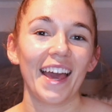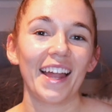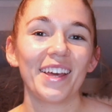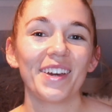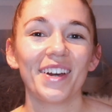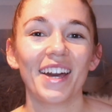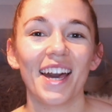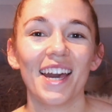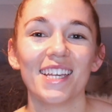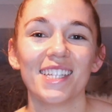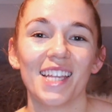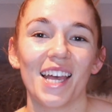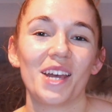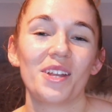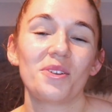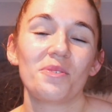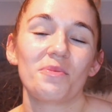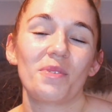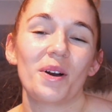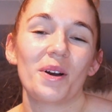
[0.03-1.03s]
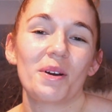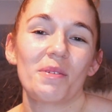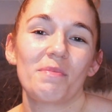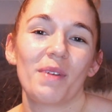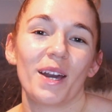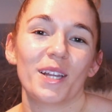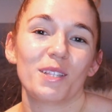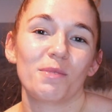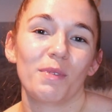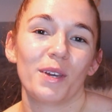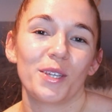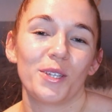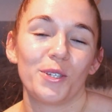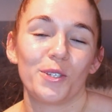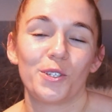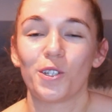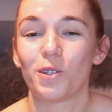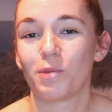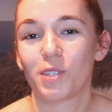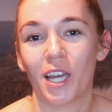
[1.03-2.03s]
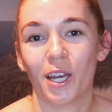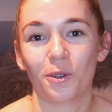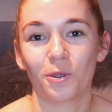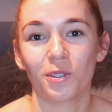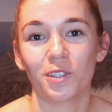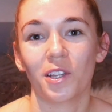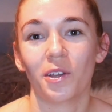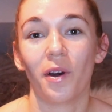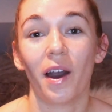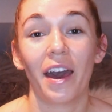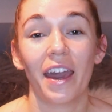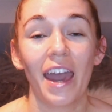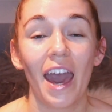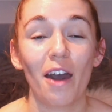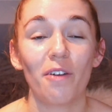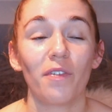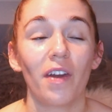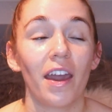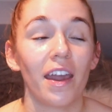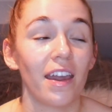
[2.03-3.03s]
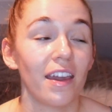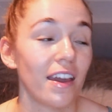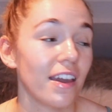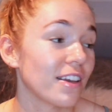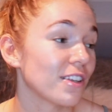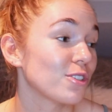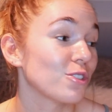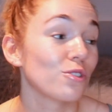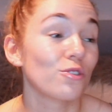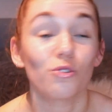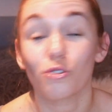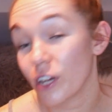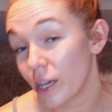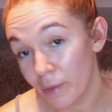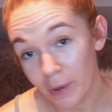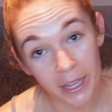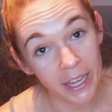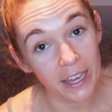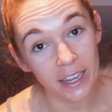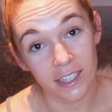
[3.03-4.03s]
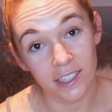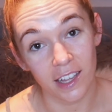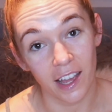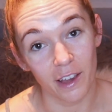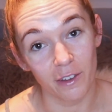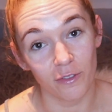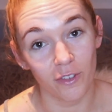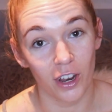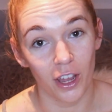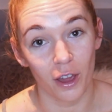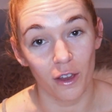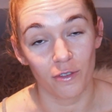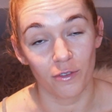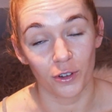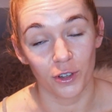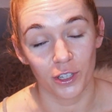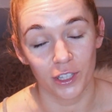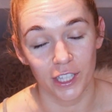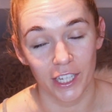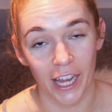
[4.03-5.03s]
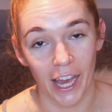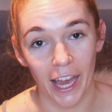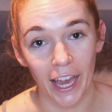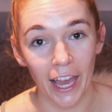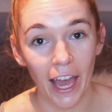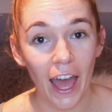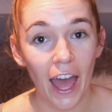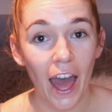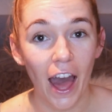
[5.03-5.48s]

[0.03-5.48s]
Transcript: Hello guys and welcome back to my YouTube channel. So I have a extremely exciting video for you today.